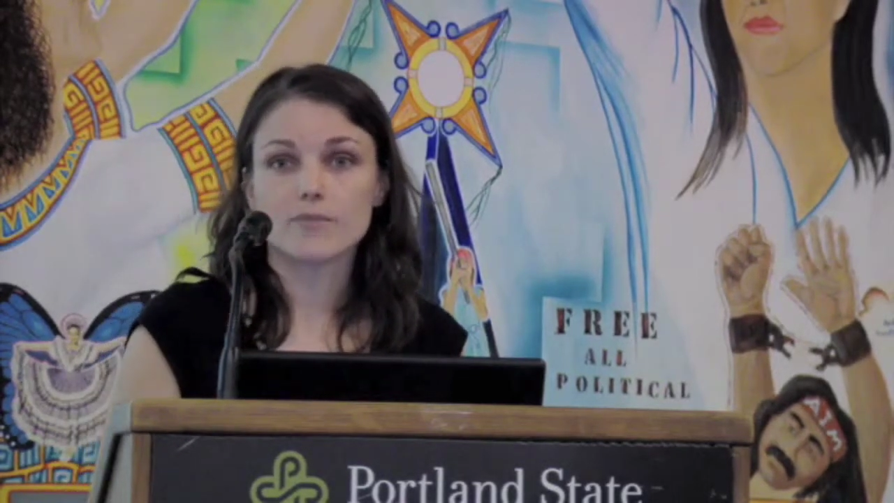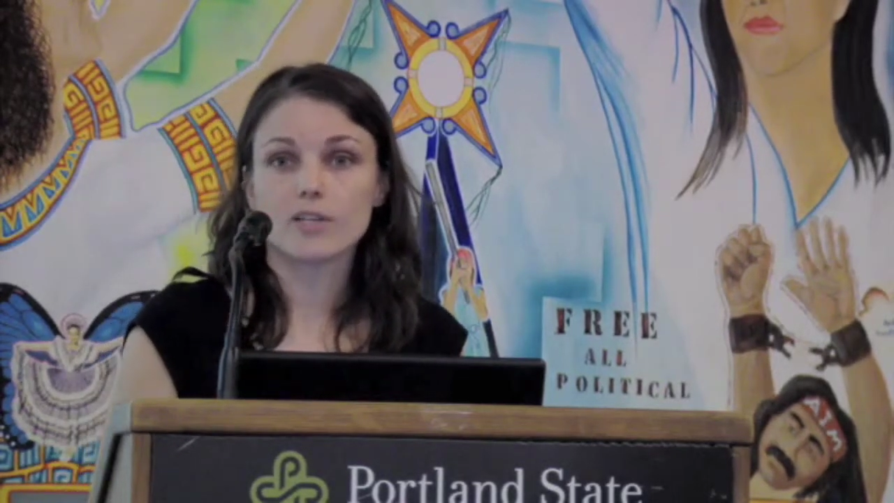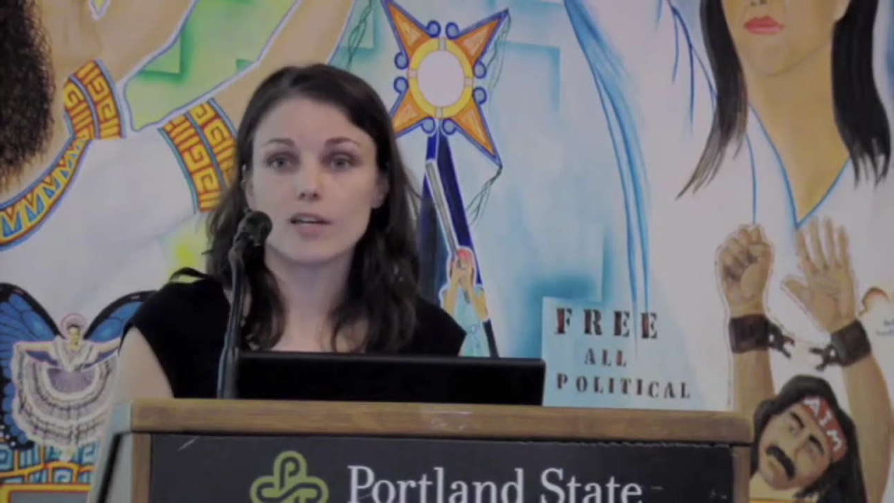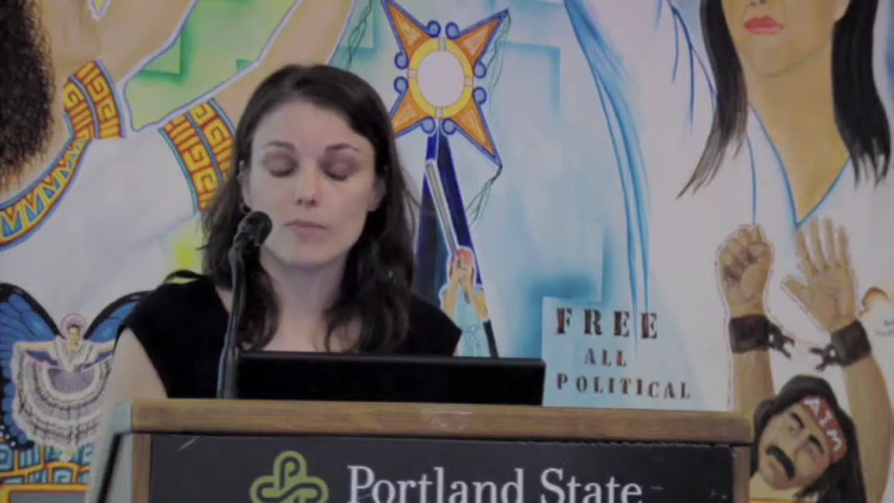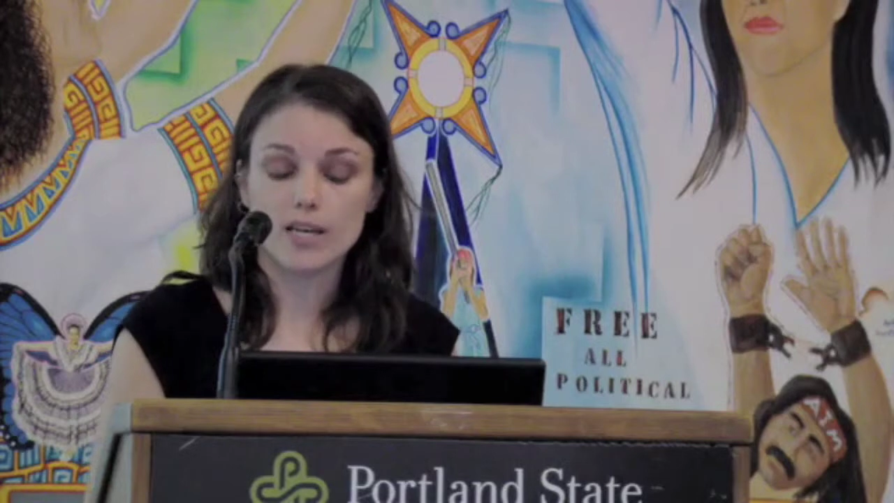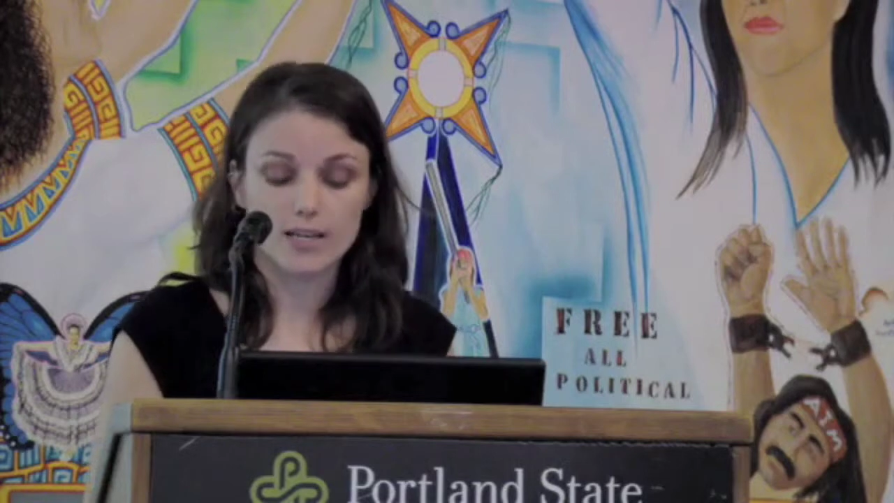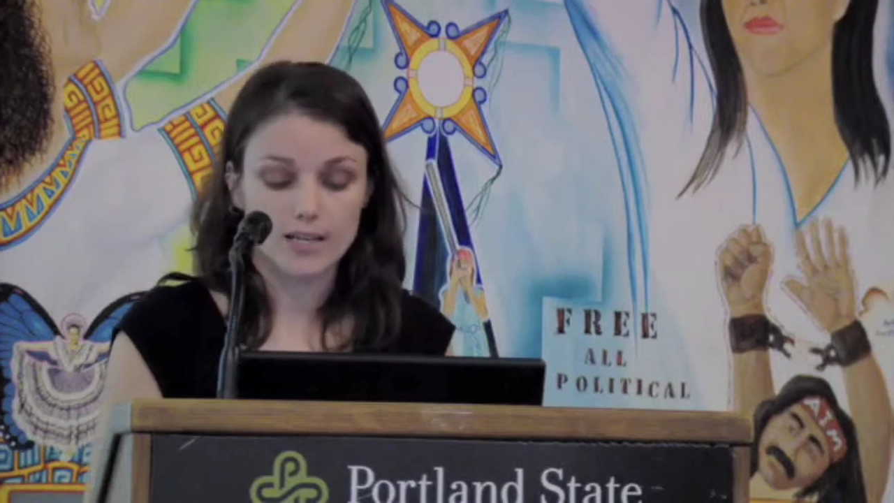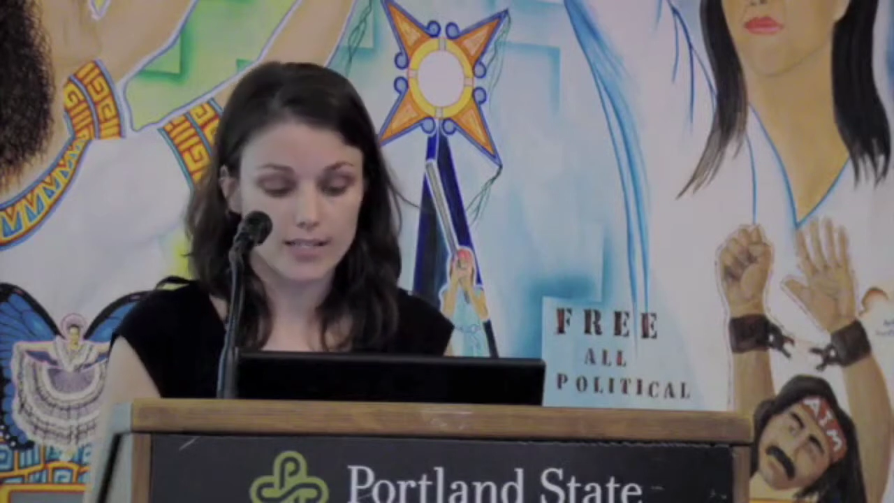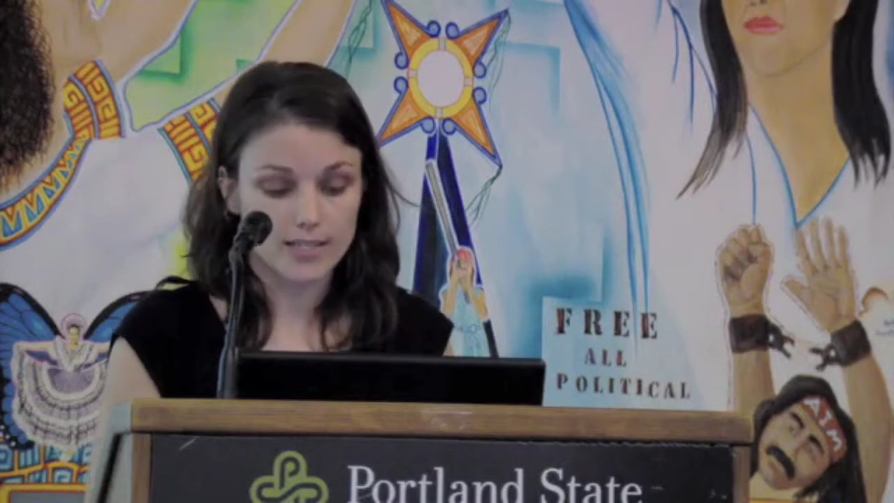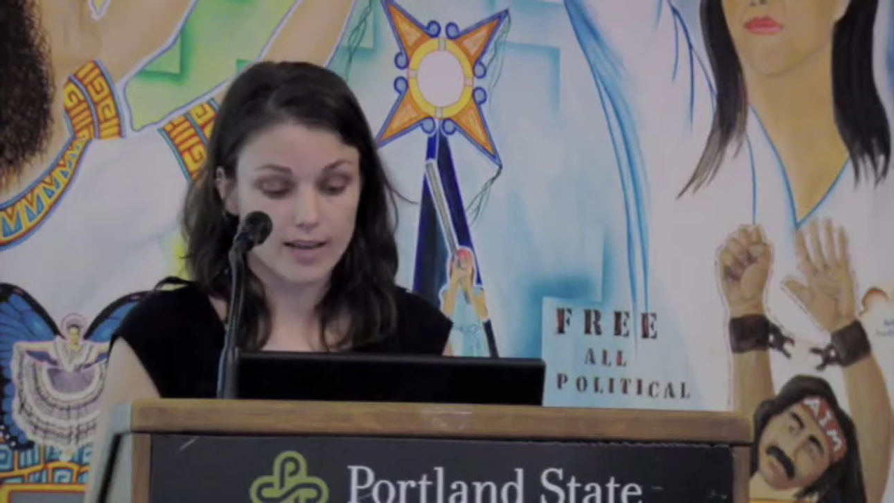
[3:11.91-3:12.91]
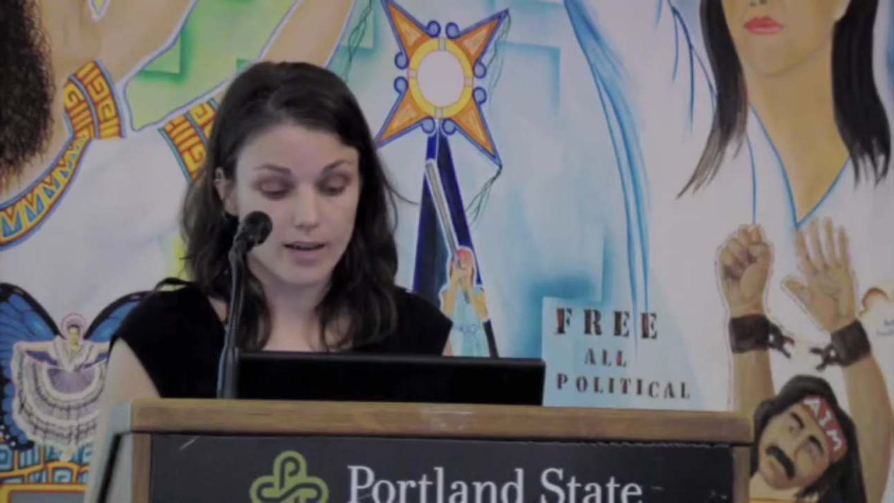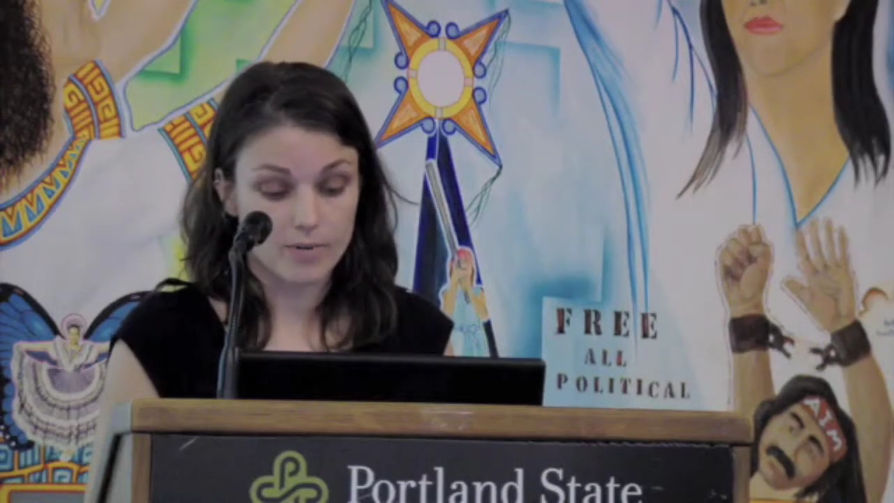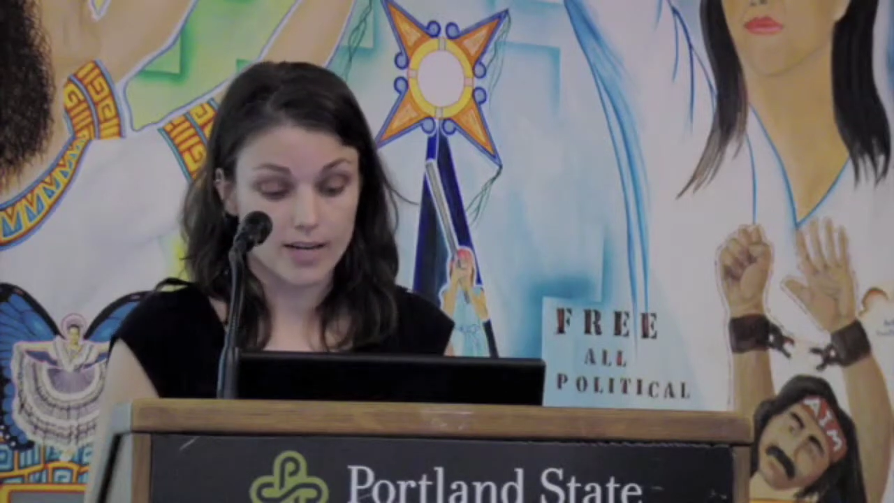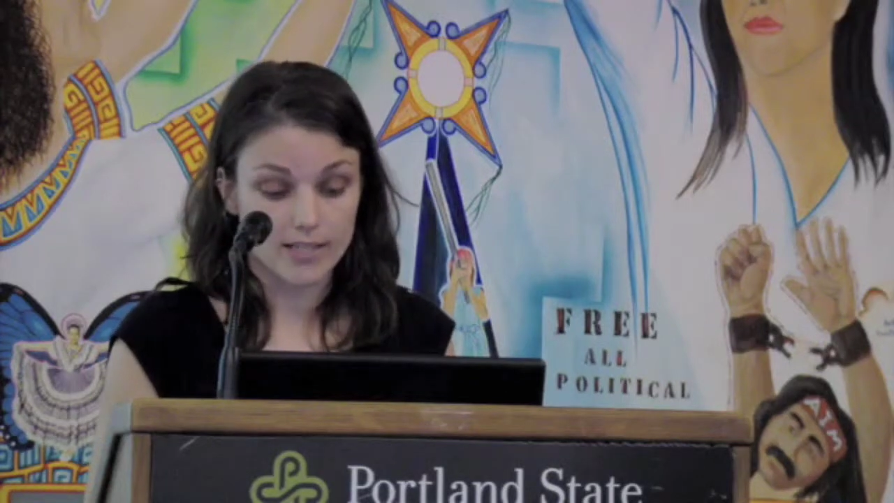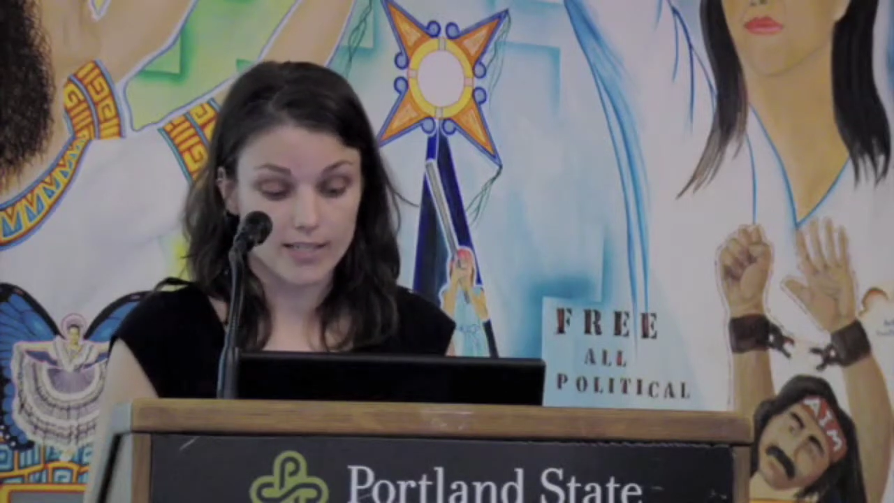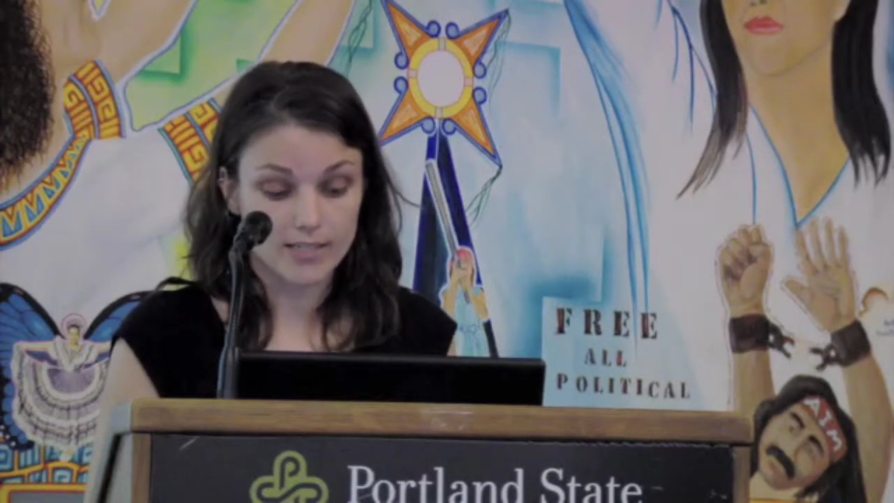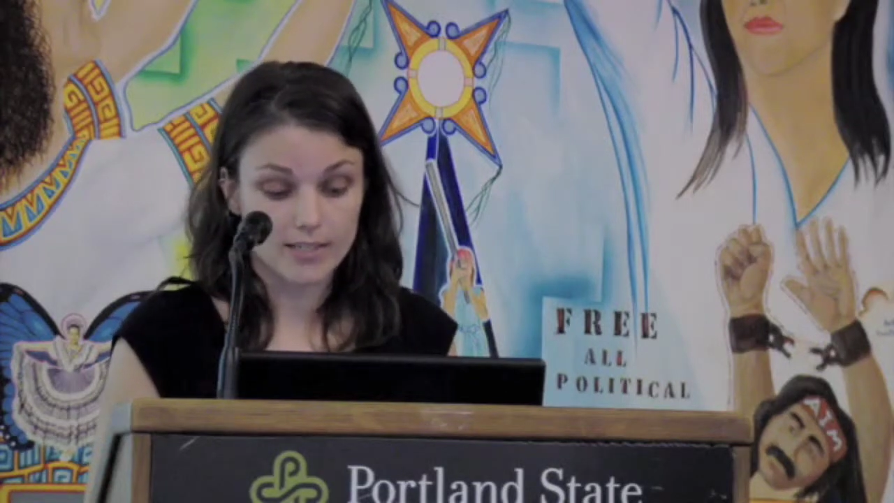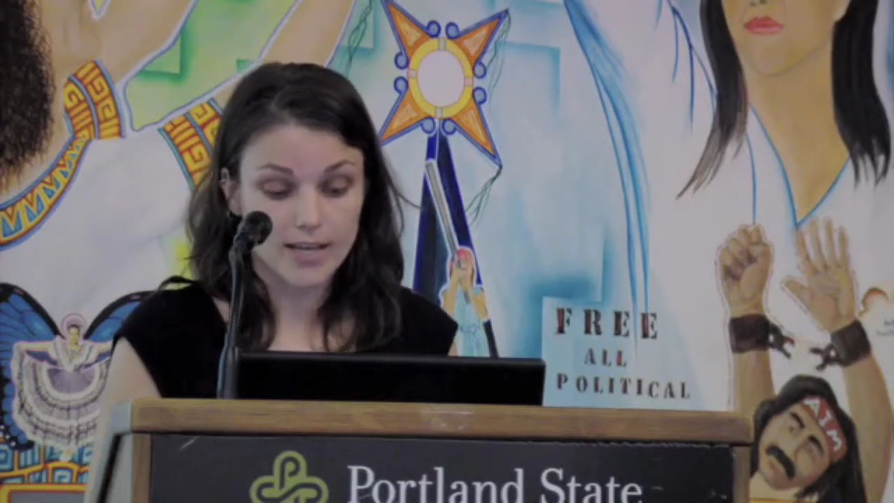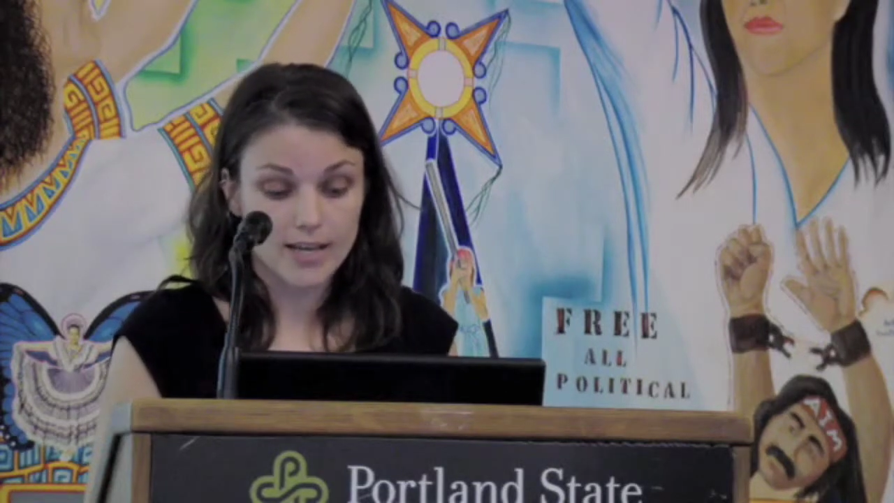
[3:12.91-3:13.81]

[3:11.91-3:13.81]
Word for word: campaign against that practice,